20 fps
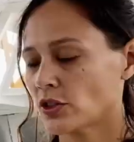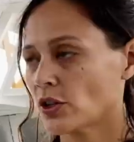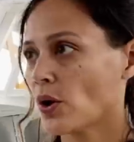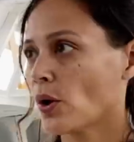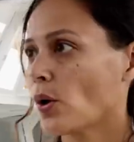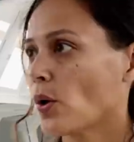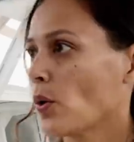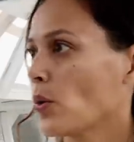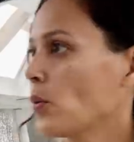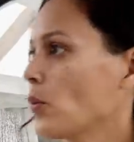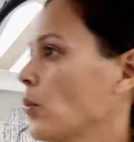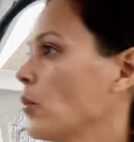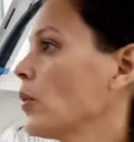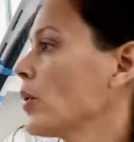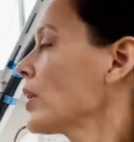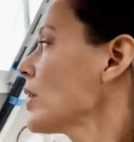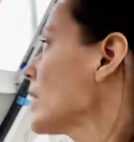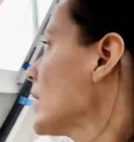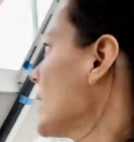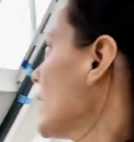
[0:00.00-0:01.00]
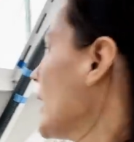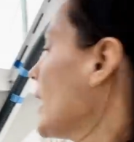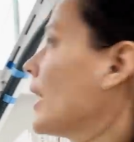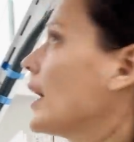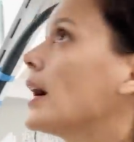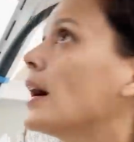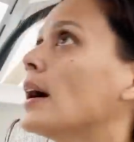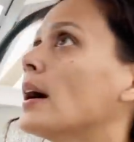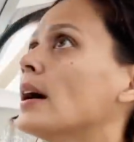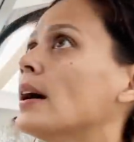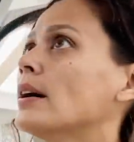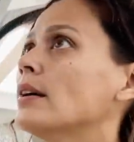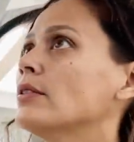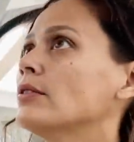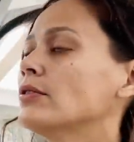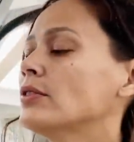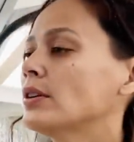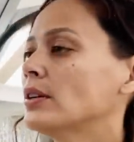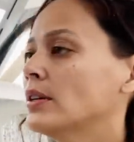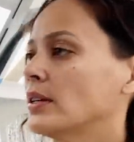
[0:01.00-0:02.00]
So we're gonna have
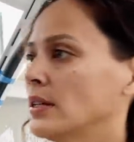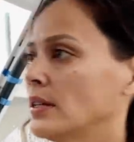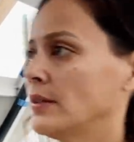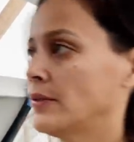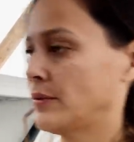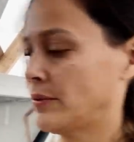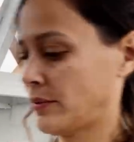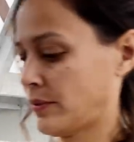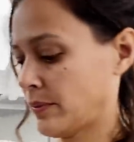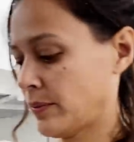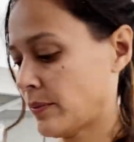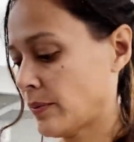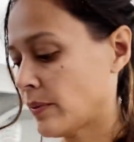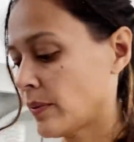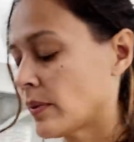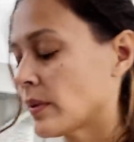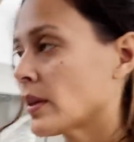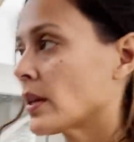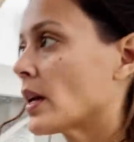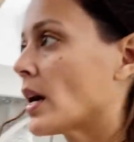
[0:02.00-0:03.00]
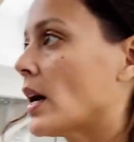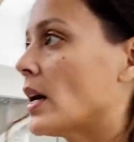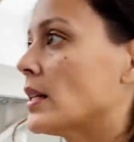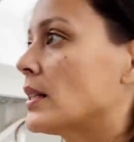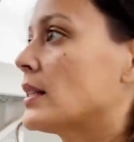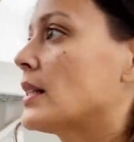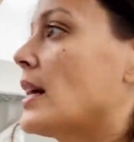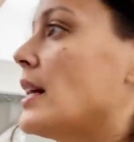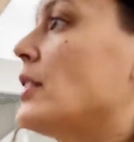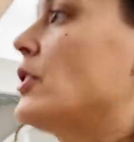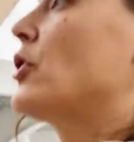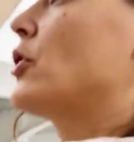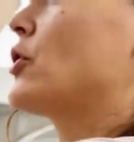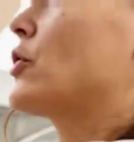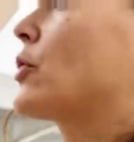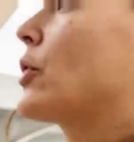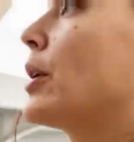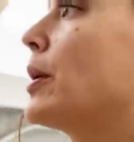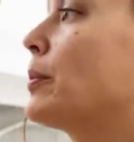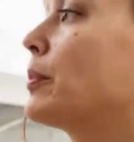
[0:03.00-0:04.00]
a LED
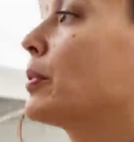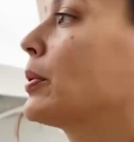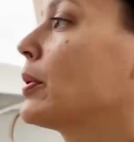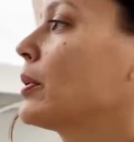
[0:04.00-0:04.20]
strip